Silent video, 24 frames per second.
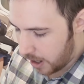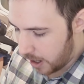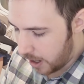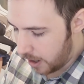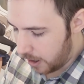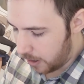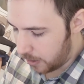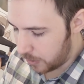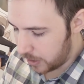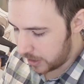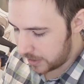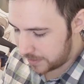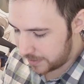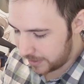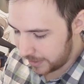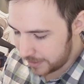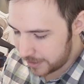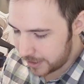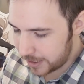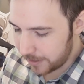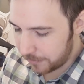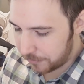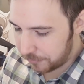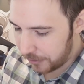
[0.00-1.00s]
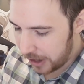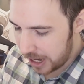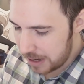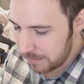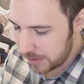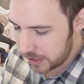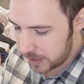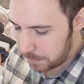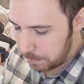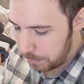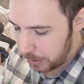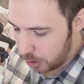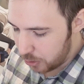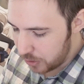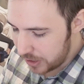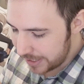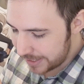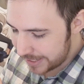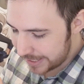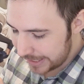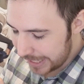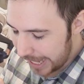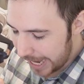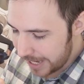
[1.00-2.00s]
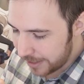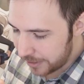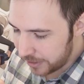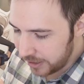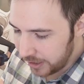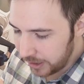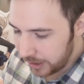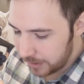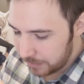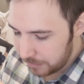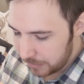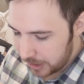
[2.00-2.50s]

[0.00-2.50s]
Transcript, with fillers: Oh, is this the famous booty slider?